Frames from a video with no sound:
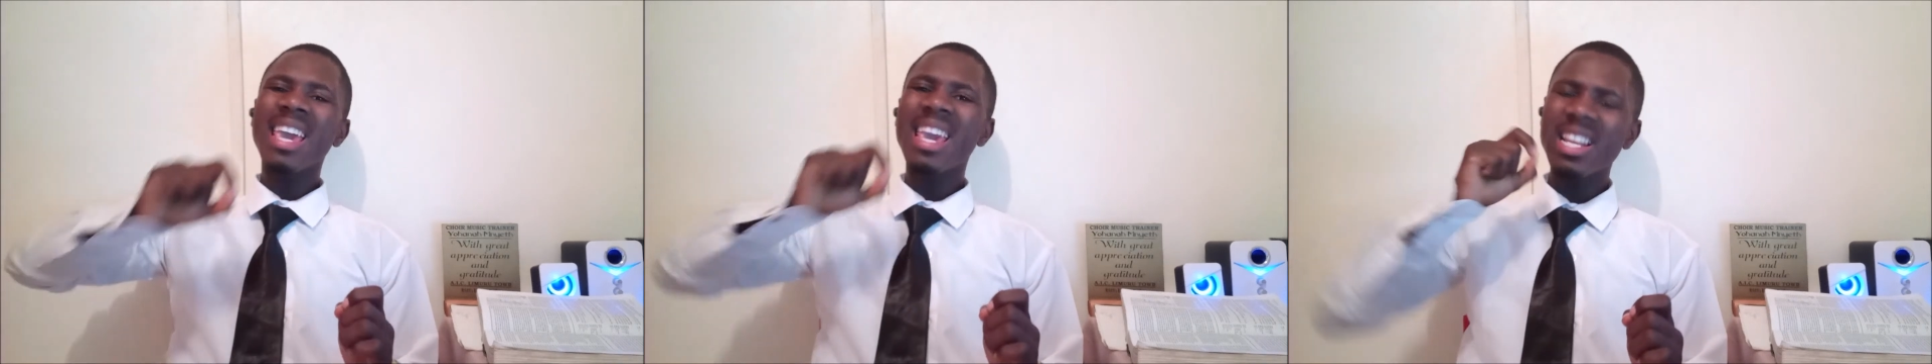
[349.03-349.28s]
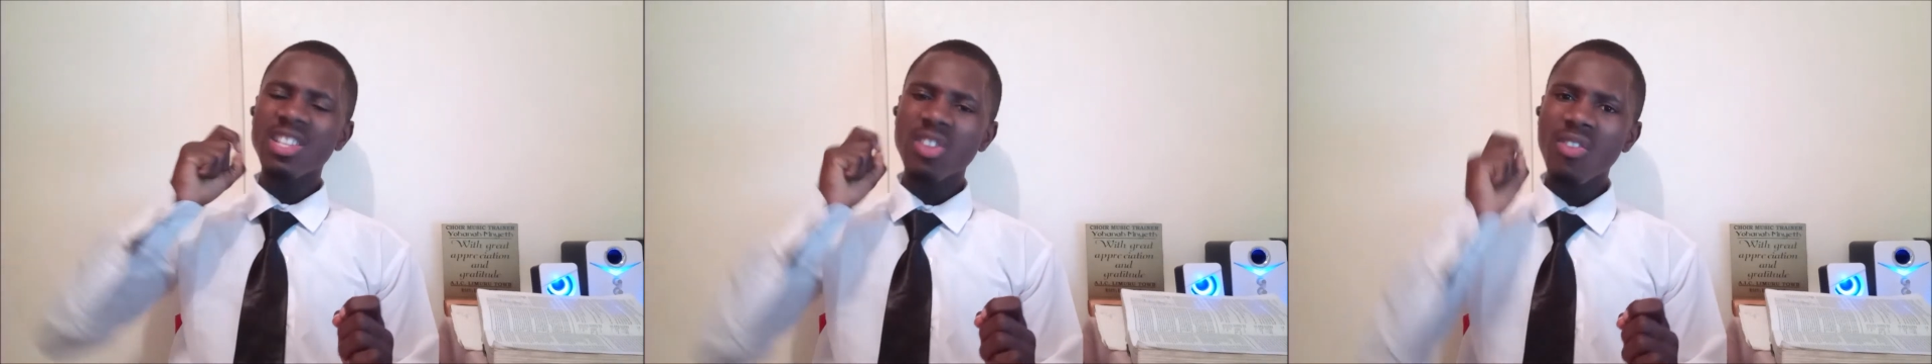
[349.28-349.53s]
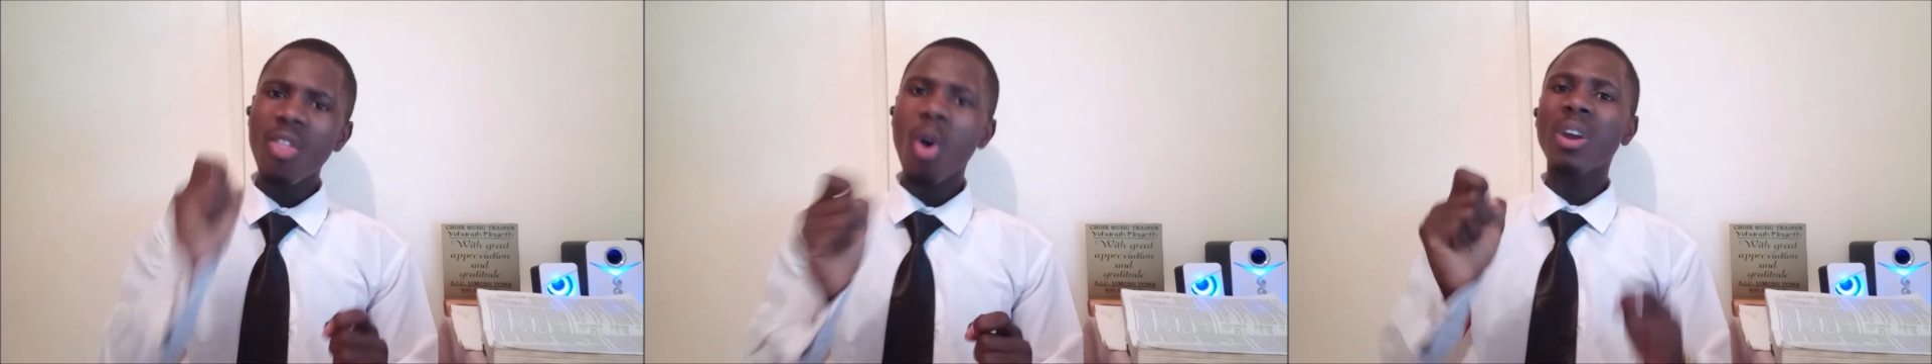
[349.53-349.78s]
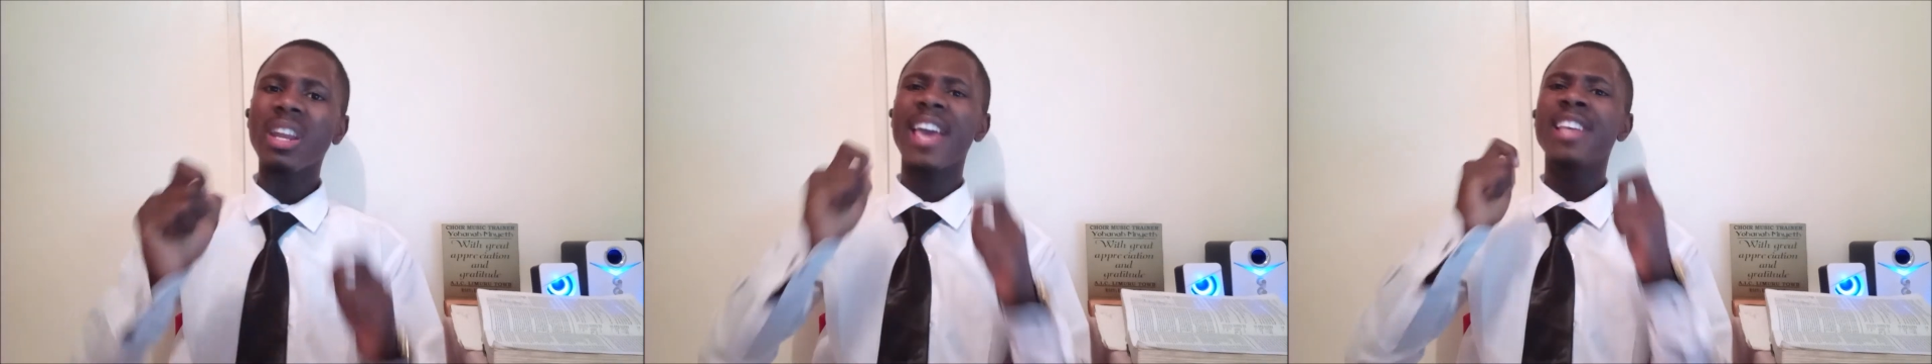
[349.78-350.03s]
it is
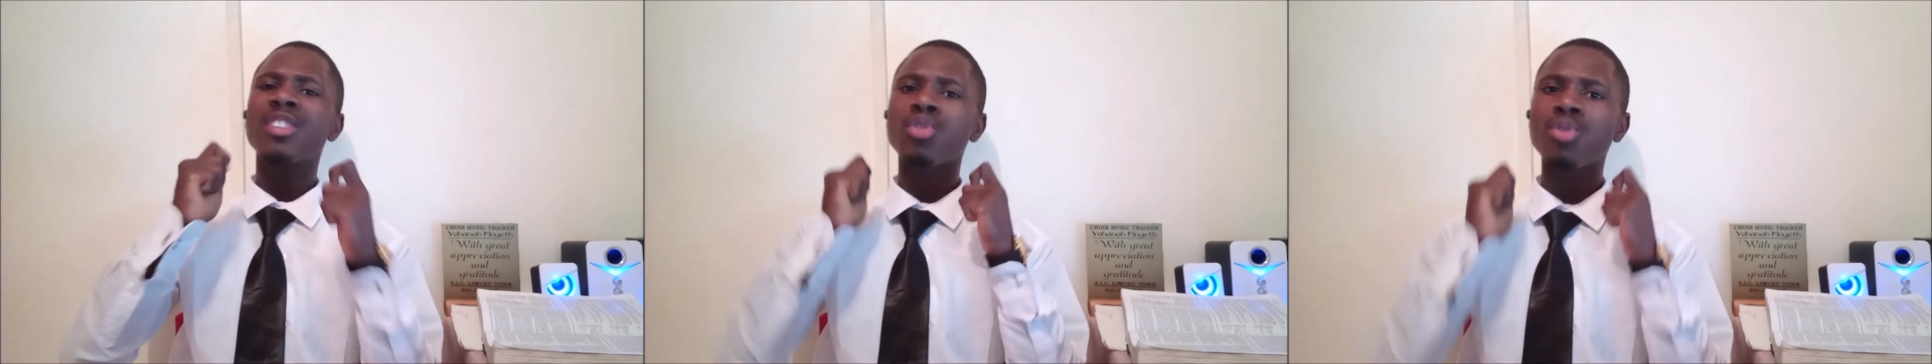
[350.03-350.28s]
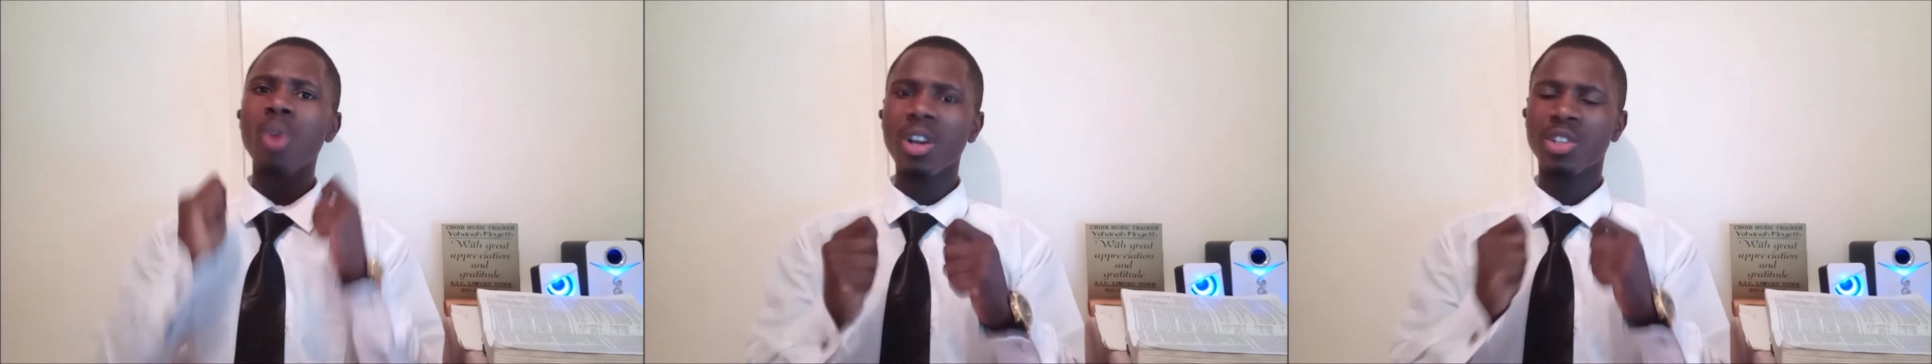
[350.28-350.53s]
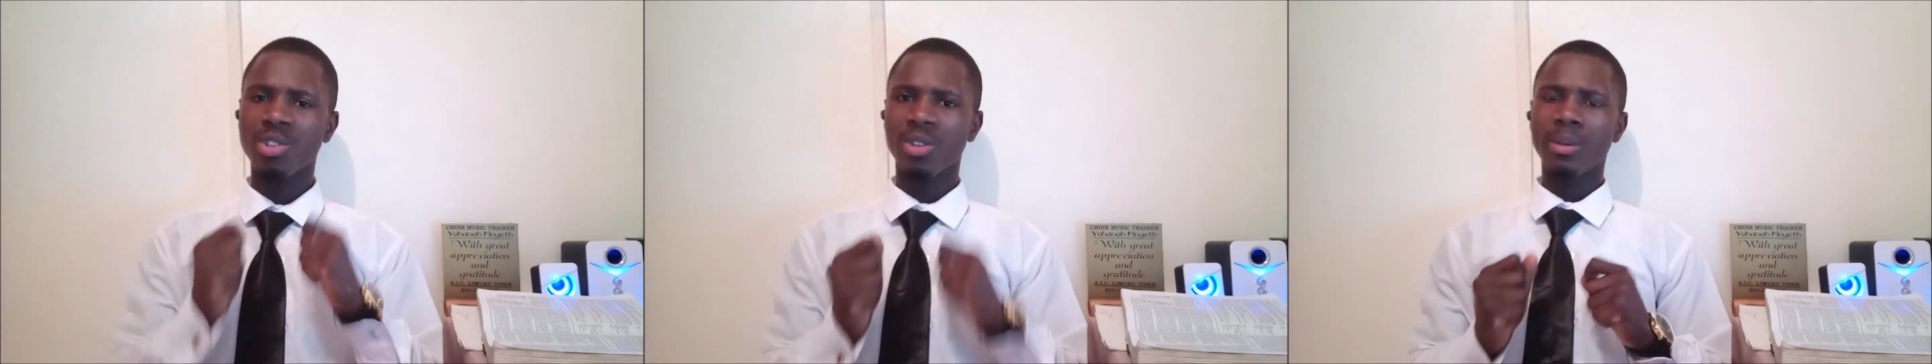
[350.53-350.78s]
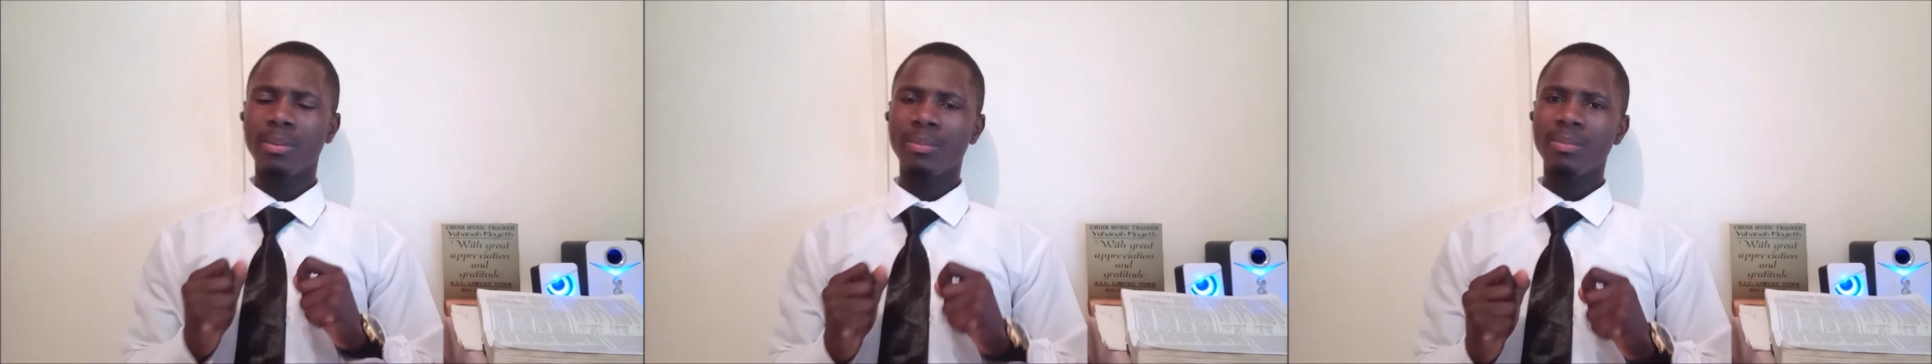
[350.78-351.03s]
not a
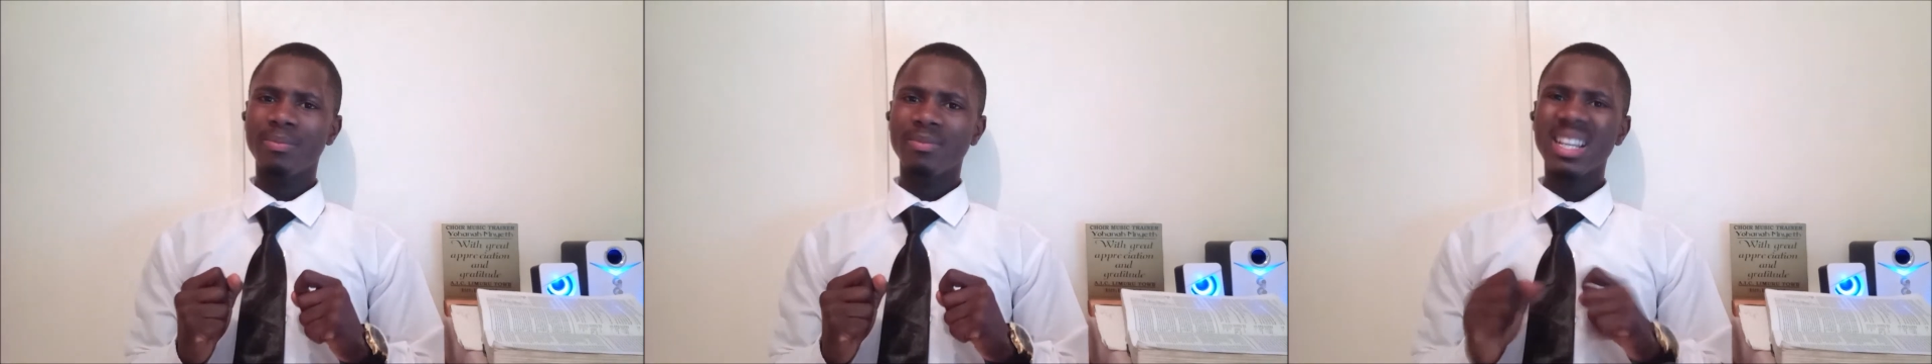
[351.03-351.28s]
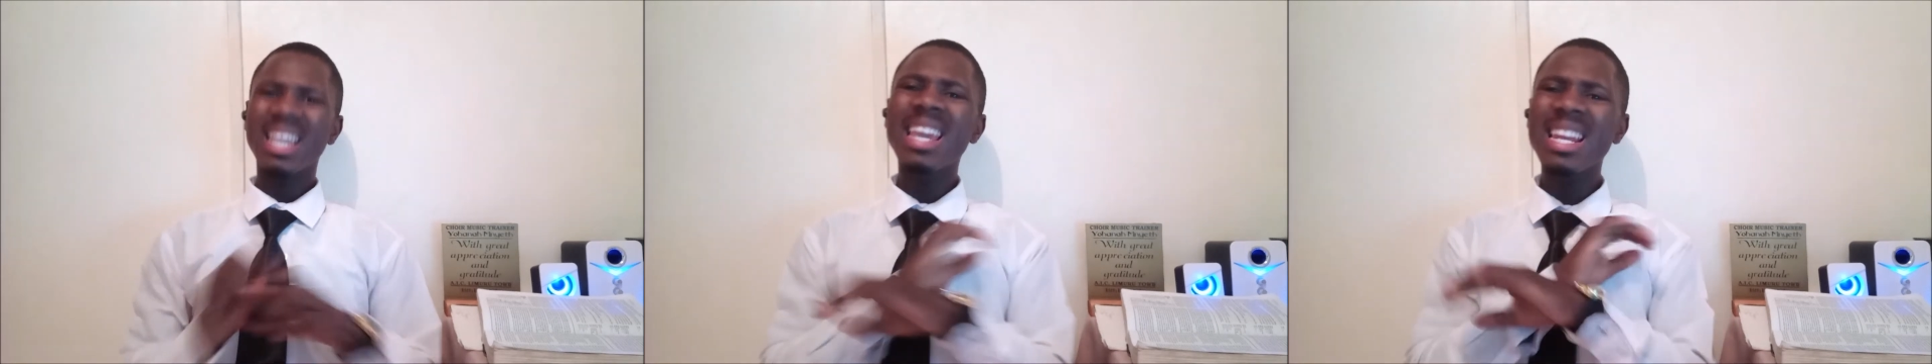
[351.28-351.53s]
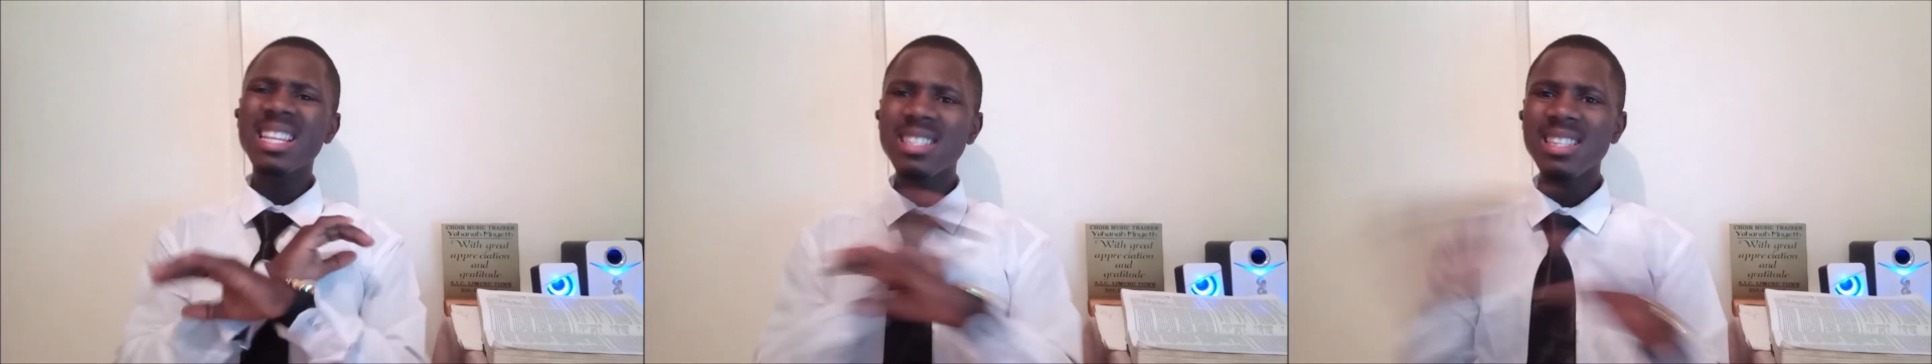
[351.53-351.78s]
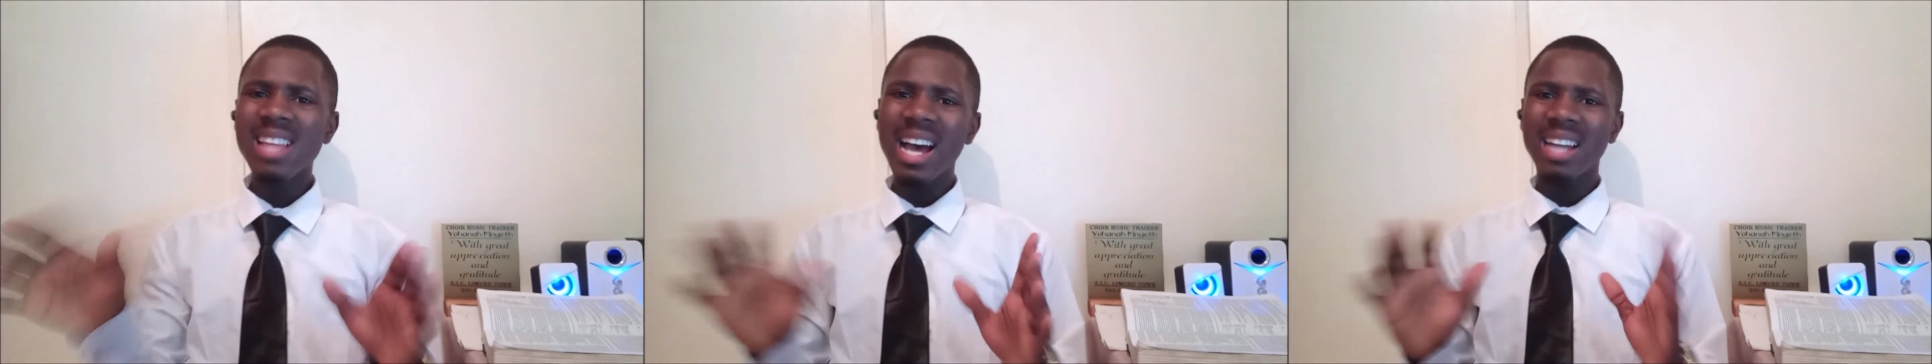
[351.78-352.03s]
structure. It
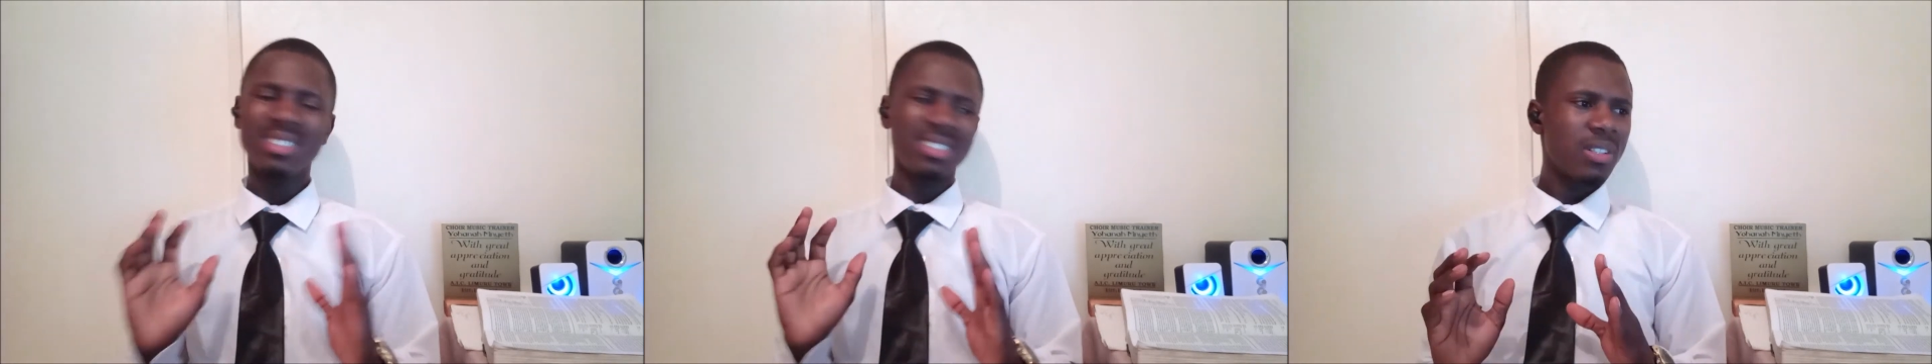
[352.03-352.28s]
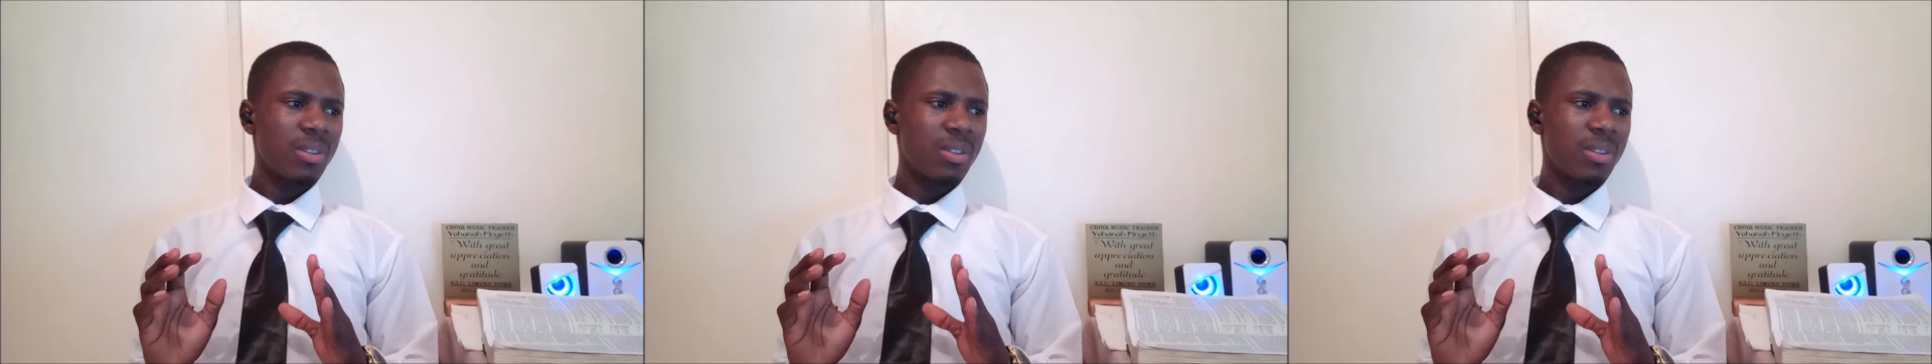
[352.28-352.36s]
is not.